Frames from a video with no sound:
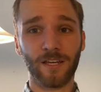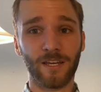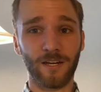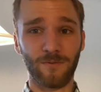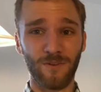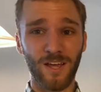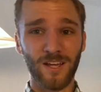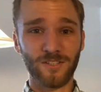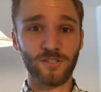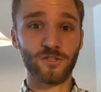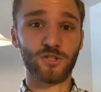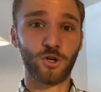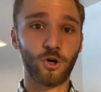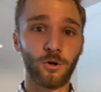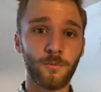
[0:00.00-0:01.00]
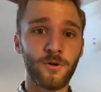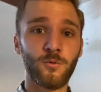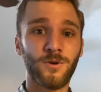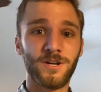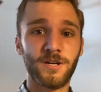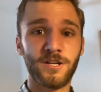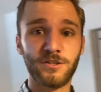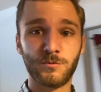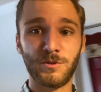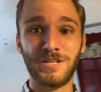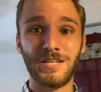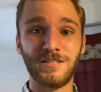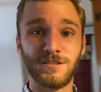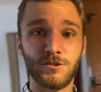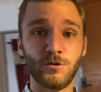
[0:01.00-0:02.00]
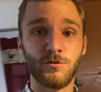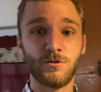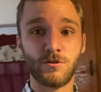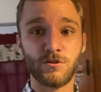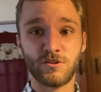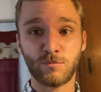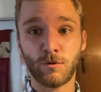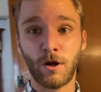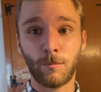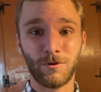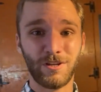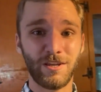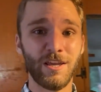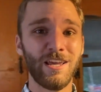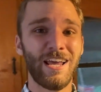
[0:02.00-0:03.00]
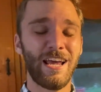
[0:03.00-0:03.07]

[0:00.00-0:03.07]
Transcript: kind of determine what it is we need to do to this property